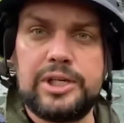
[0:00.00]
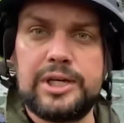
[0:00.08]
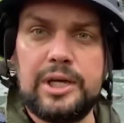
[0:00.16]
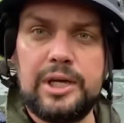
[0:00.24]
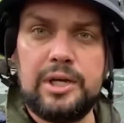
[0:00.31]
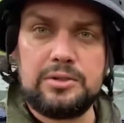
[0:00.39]

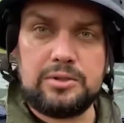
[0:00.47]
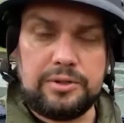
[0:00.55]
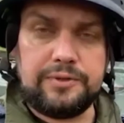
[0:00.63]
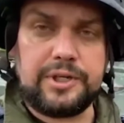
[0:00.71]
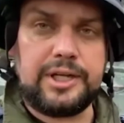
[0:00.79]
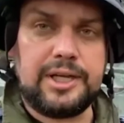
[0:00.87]

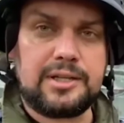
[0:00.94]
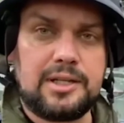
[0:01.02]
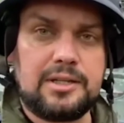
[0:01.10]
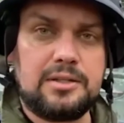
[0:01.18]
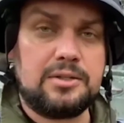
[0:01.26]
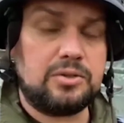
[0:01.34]
massive
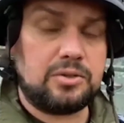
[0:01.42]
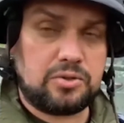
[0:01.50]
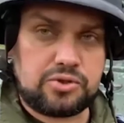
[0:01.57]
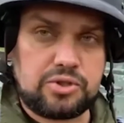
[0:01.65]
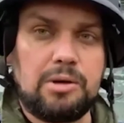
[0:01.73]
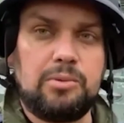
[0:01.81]

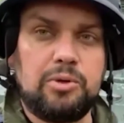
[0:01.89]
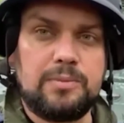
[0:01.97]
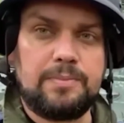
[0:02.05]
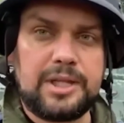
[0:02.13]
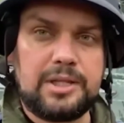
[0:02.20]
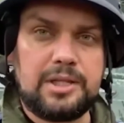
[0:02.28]

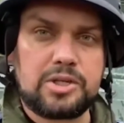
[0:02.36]
defeat on